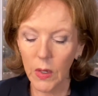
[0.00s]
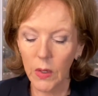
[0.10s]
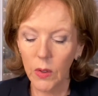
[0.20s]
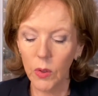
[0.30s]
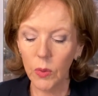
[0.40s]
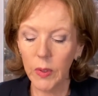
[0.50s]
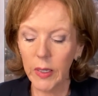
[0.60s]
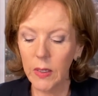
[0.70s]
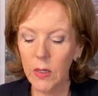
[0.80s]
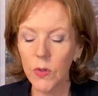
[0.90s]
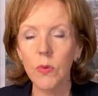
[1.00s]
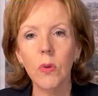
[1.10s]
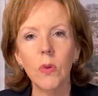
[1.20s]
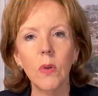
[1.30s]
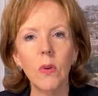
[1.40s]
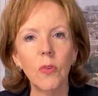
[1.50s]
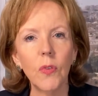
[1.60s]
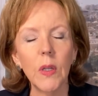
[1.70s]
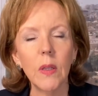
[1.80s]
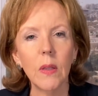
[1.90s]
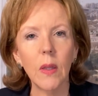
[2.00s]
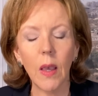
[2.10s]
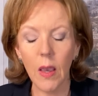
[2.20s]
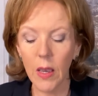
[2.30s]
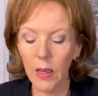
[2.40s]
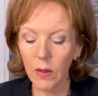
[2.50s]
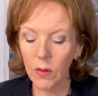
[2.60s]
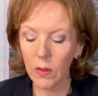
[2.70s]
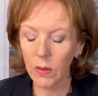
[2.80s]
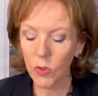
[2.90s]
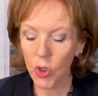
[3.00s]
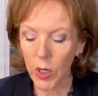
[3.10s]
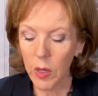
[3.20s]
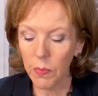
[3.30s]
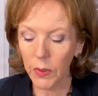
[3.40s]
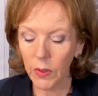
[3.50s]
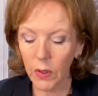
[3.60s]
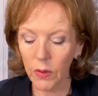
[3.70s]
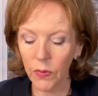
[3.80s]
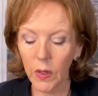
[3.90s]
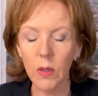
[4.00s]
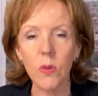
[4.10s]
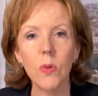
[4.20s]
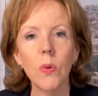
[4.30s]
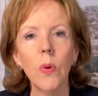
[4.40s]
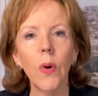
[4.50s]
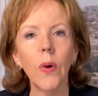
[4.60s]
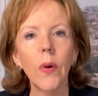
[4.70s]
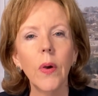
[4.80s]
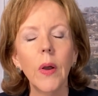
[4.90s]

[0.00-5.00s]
who led Israel to defeat the king Jabin of Hatzor.